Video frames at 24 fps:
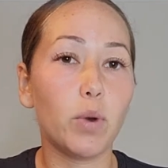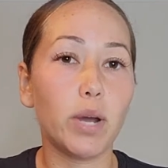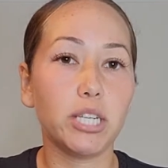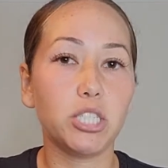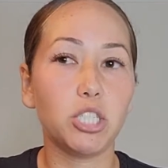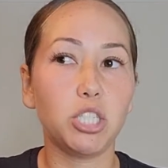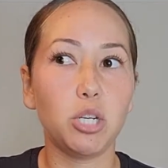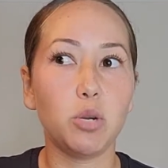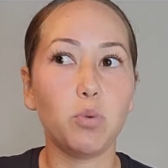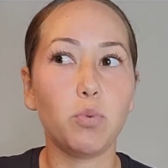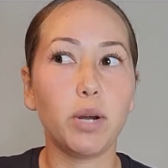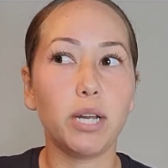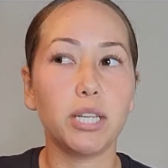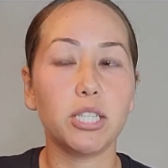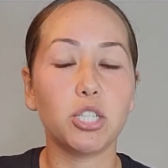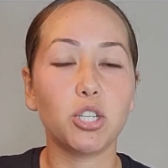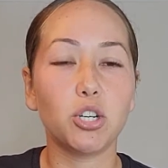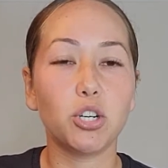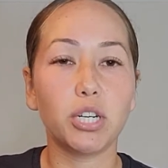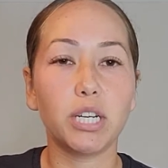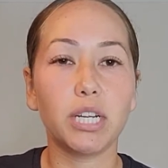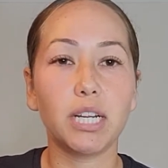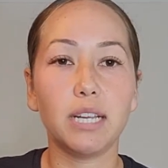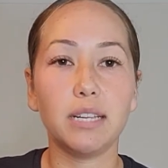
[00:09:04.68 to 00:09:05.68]
she wants
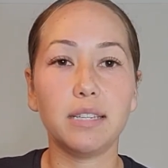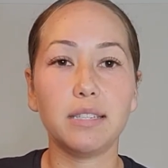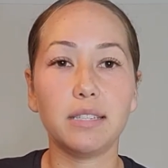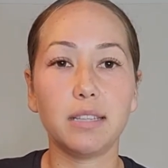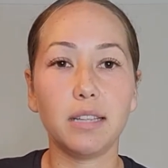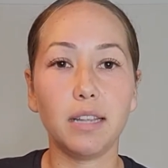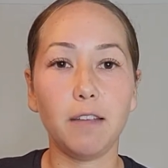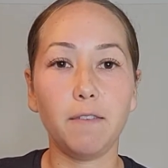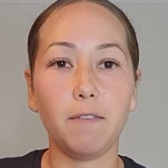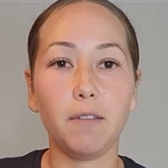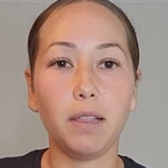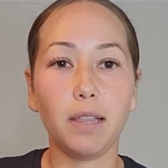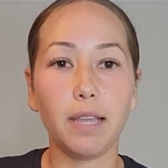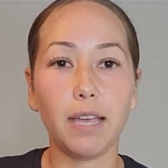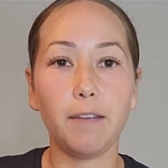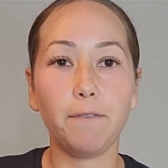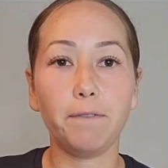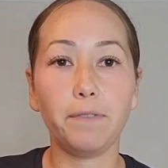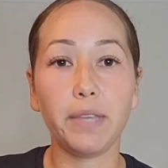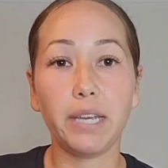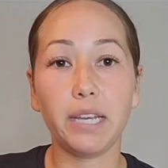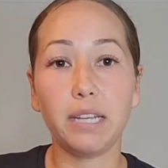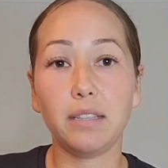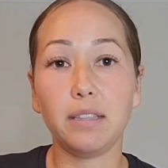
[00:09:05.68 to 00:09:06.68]
her kids to live the
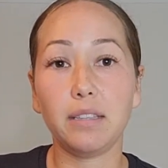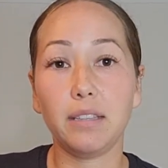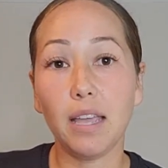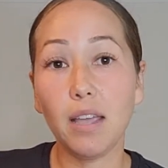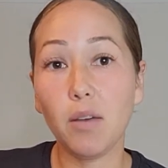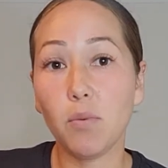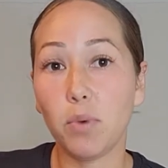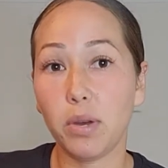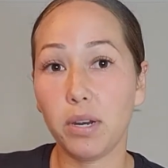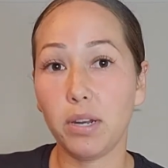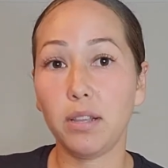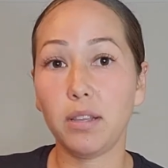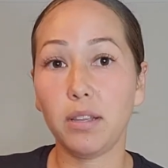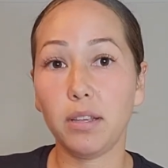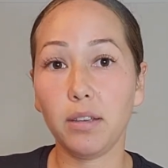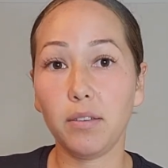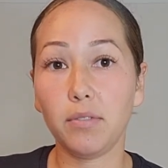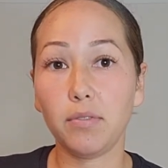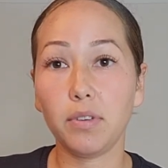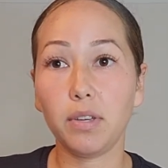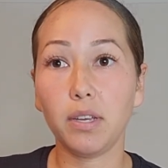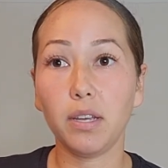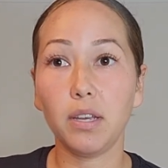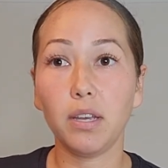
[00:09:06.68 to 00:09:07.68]
life that they want to
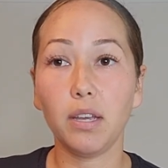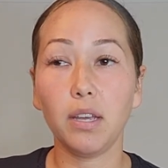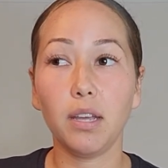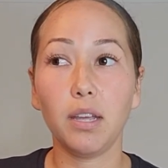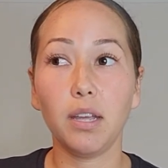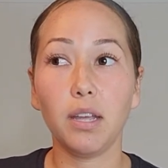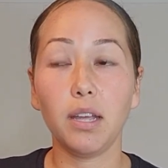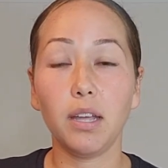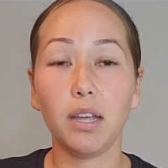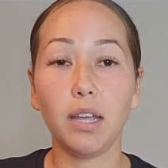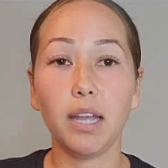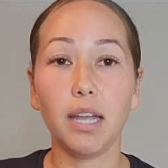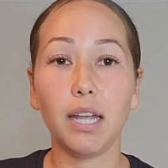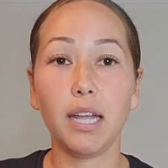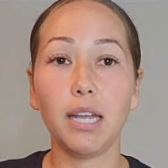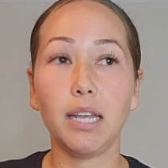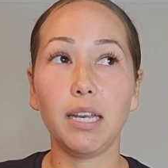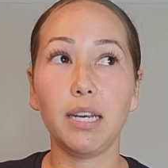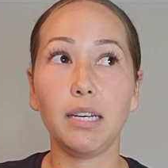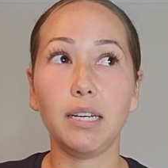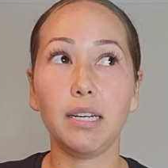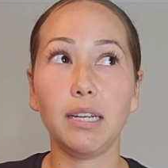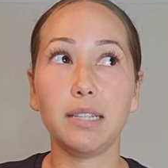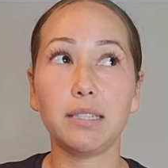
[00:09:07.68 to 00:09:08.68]
live.
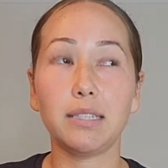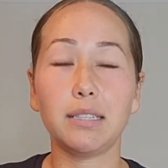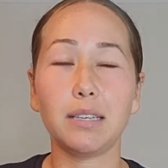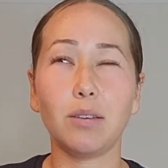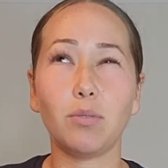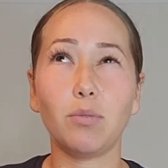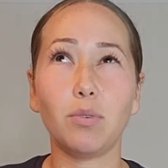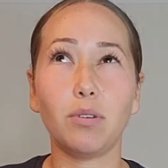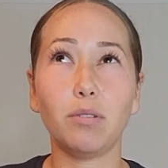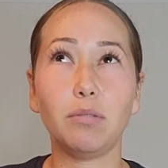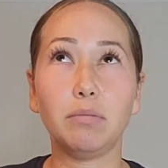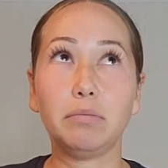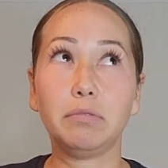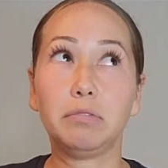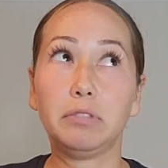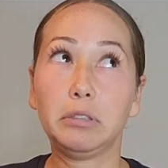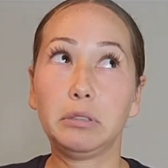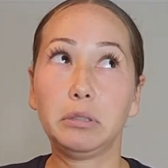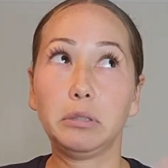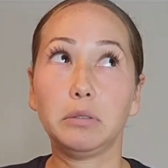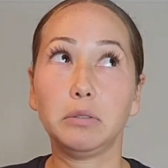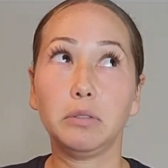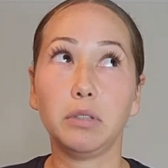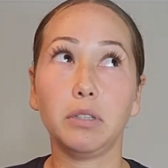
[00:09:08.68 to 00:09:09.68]
And it's like, well,
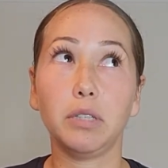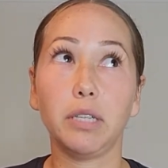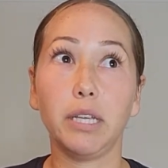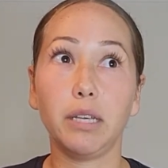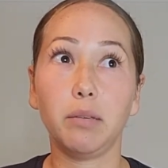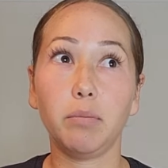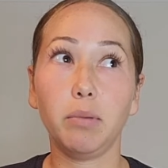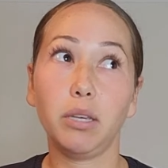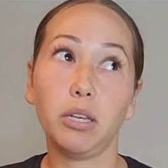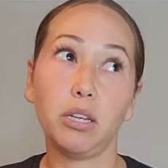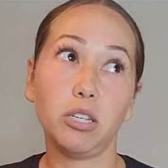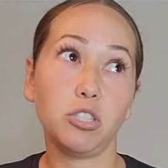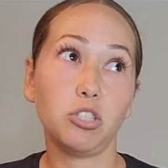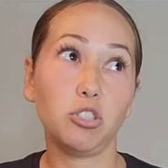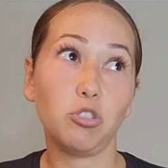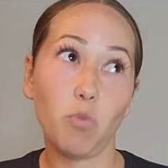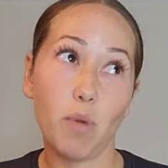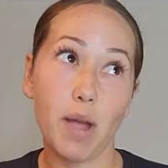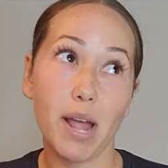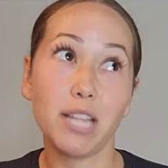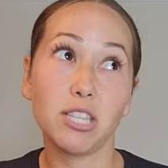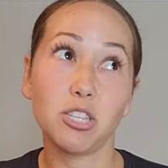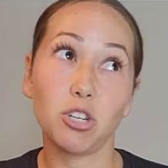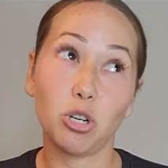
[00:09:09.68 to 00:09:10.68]
first of all, like, because
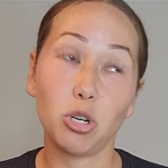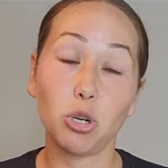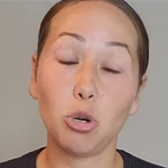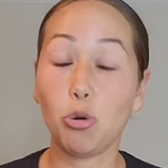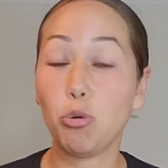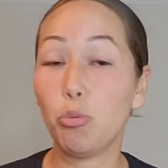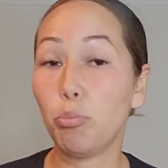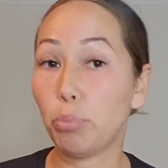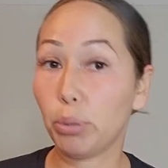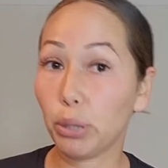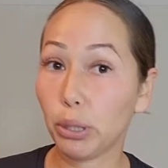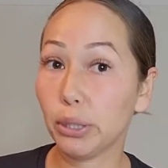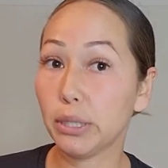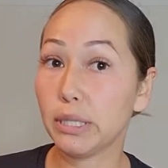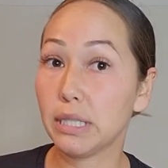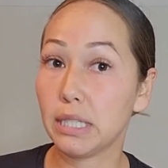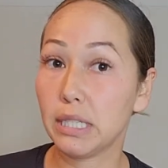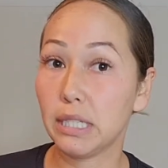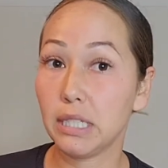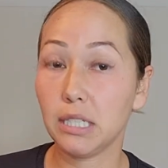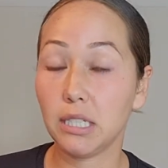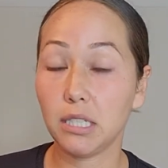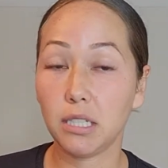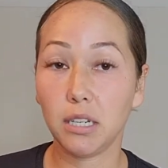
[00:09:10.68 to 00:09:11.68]
Joanne's her own
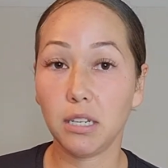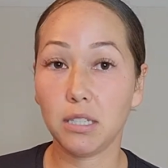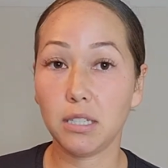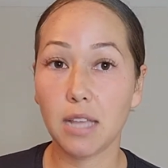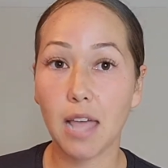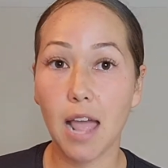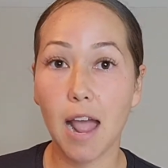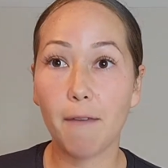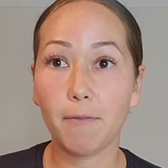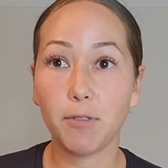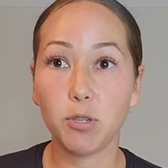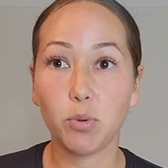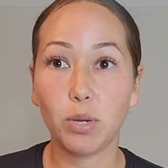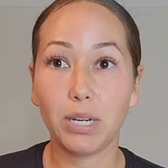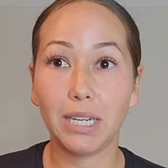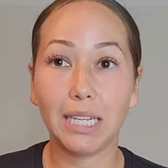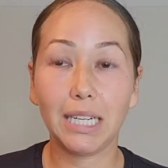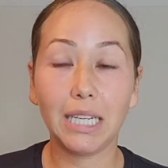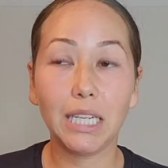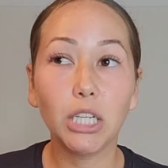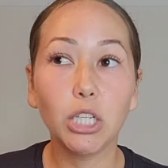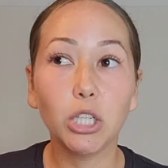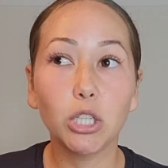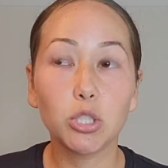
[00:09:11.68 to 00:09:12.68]
person, she doesn't have to
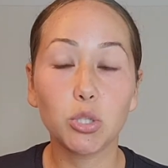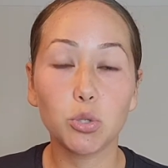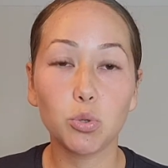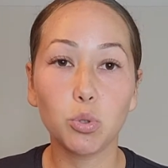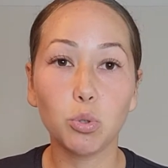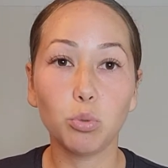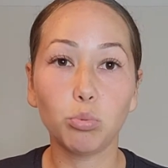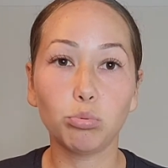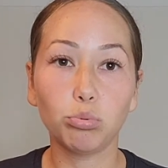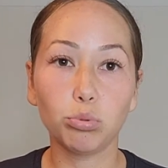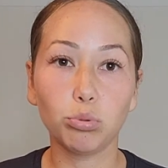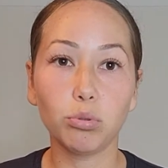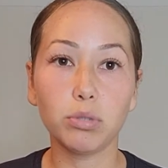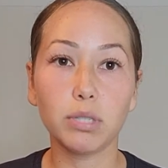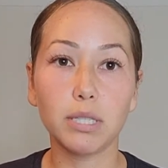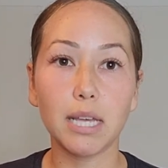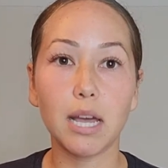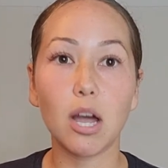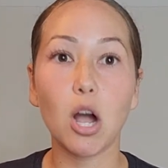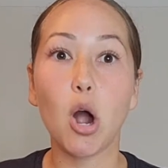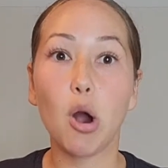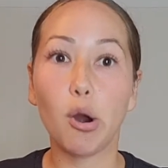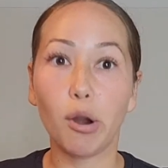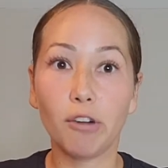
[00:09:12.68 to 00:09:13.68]
adhere to the rules
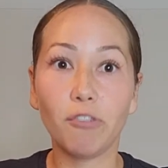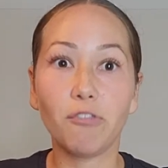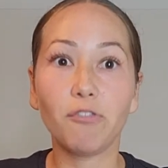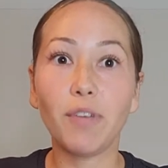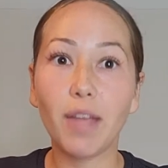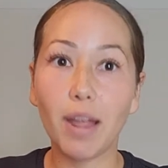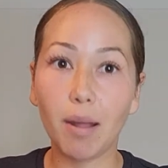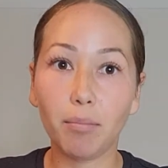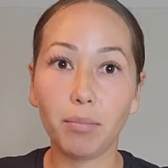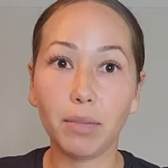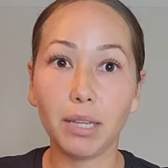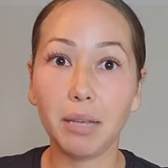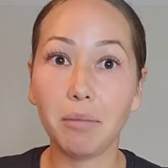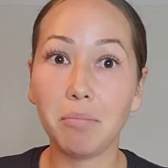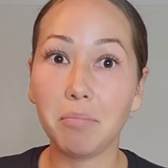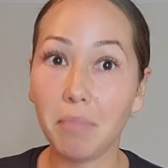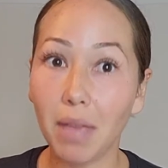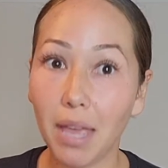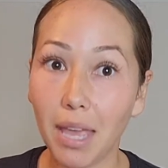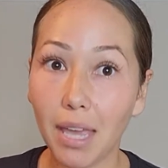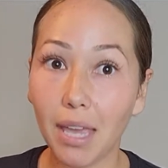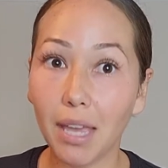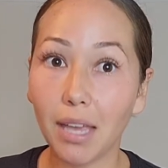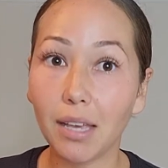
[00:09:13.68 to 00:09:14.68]
that our family
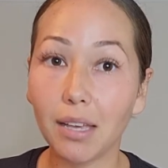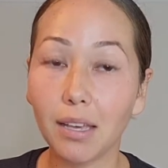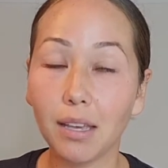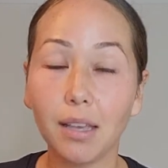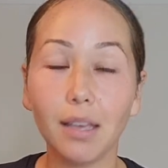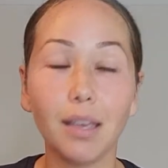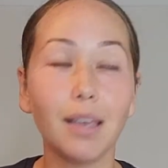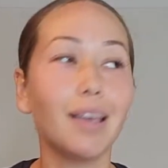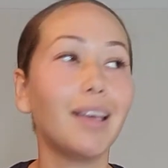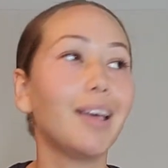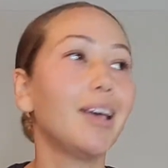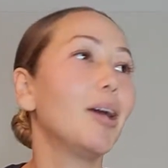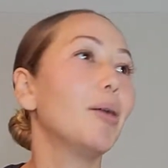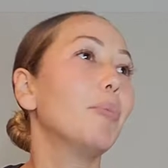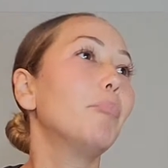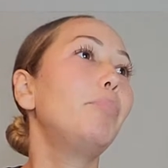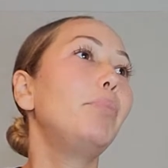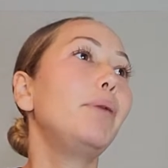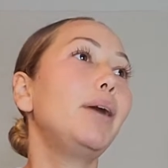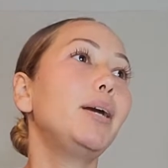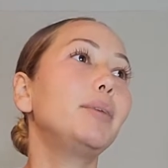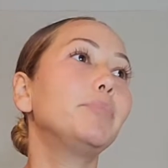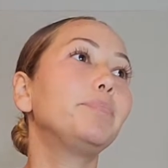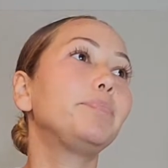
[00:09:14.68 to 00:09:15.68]
make.
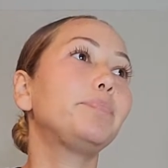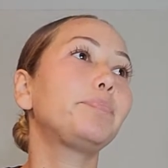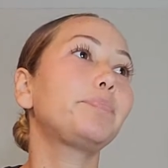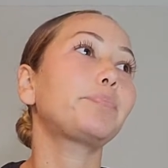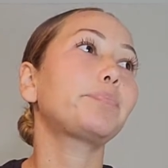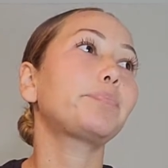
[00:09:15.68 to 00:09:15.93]
But,